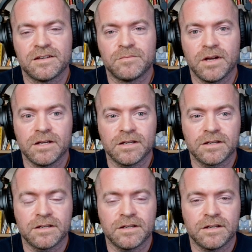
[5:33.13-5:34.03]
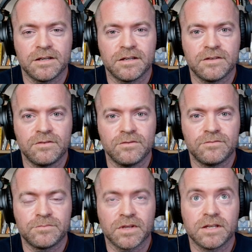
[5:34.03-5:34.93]
But uh, if
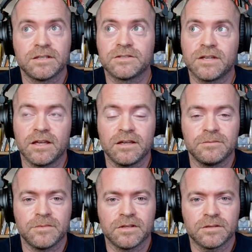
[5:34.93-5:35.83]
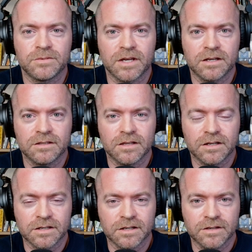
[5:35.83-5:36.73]
you've played this game on the planet
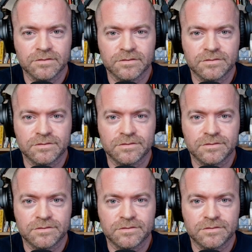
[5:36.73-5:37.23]
long enough